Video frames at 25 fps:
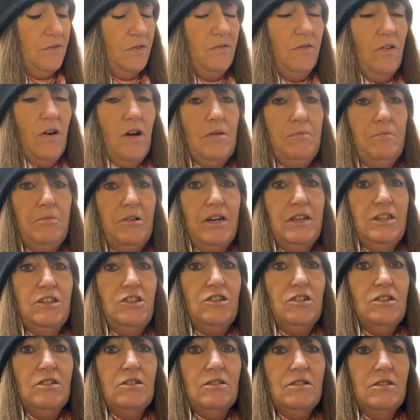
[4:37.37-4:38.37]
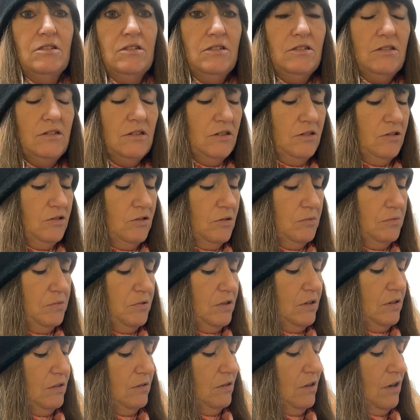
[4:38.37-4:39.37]
for vibration, so it
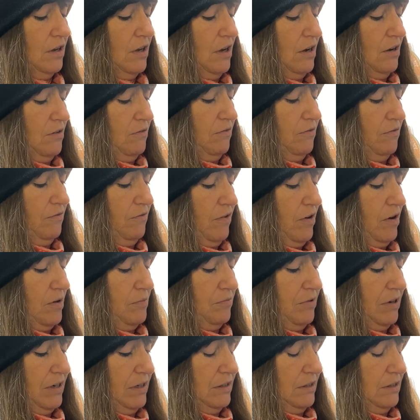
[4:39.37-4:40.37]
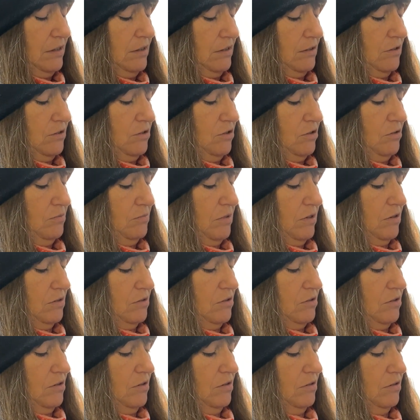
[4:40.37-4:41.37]
stops it from vibrating too
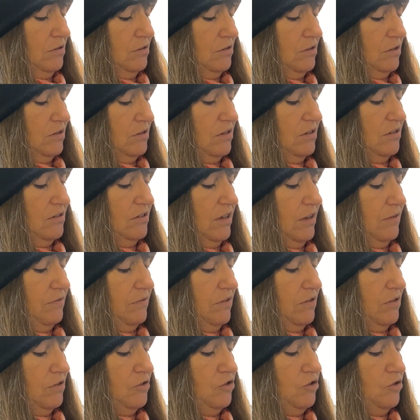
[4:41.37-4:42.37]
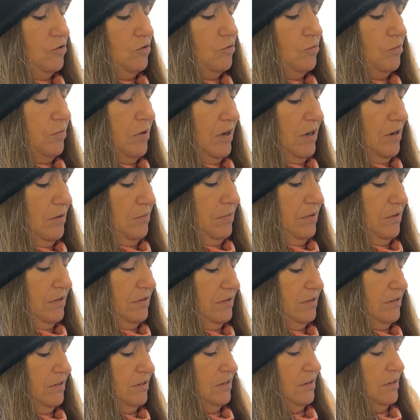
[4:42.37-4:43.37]
much. So it does have a dual
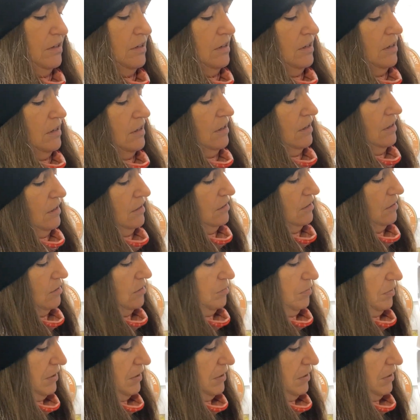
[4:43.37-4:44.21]
purpose. So